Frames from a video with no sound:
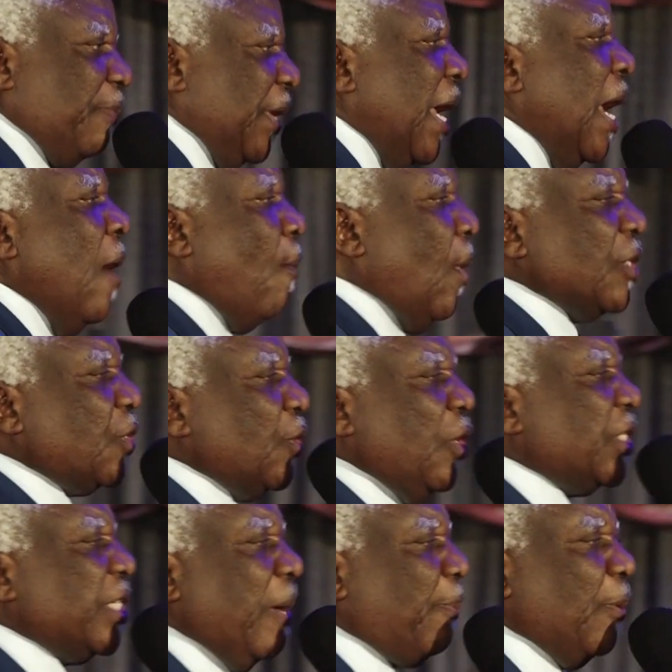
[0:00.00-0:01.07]
me was
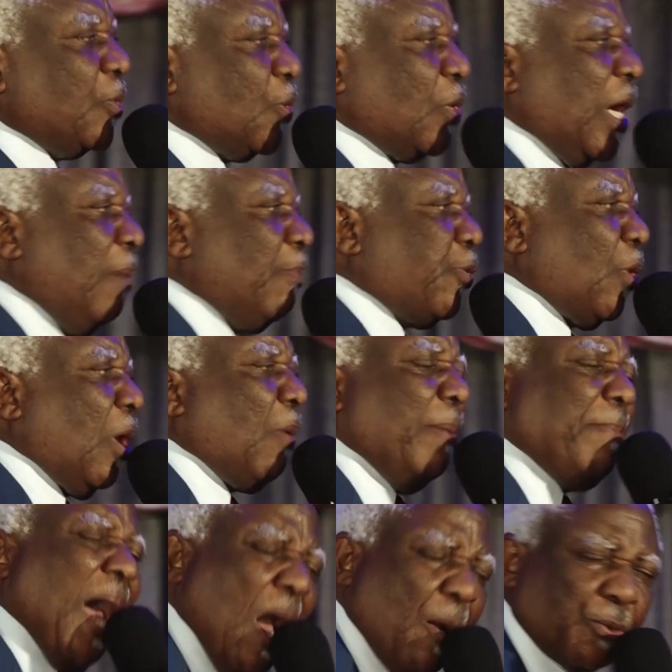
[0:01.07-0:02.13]
not supposed to come through our
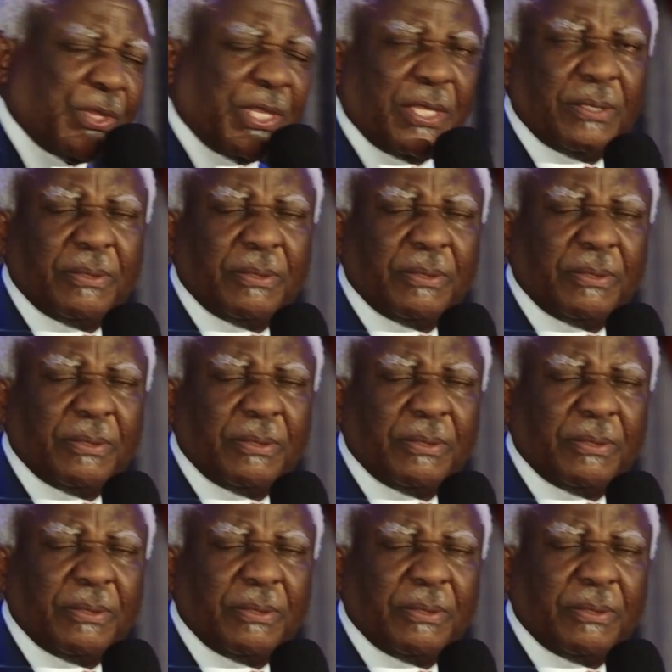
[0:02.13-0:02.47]
mouth.